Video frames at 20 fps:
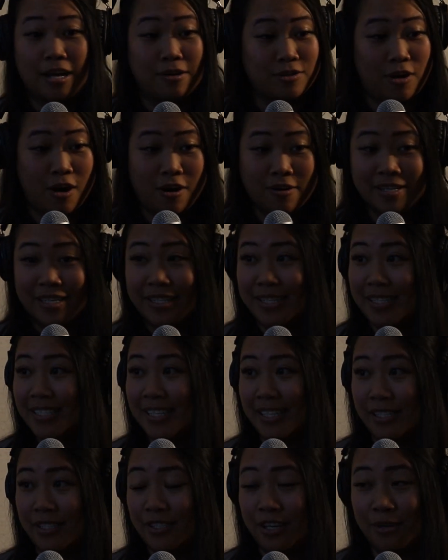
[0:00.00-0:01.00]
I was already in a
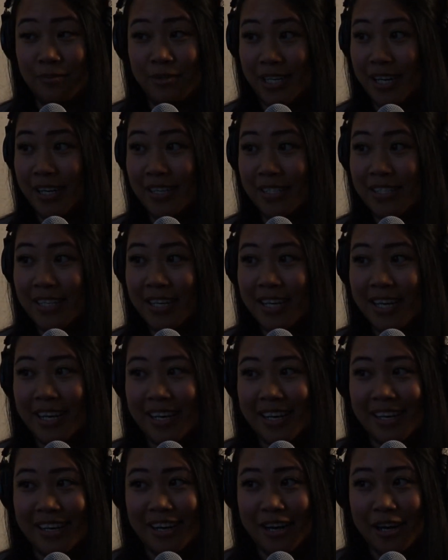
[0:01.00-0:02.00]
6th subject
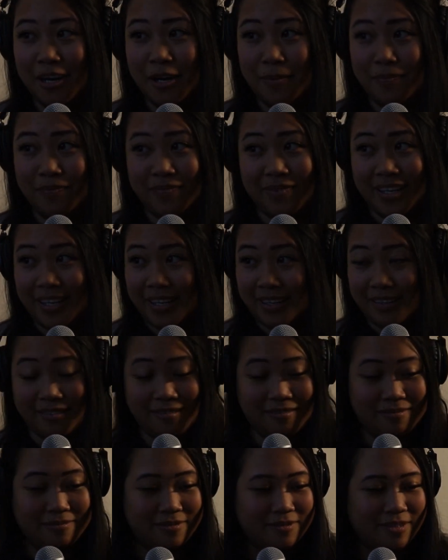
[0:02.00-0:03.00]

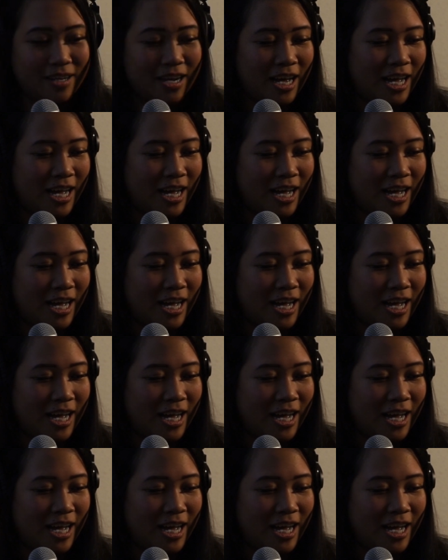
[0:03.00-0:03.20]
in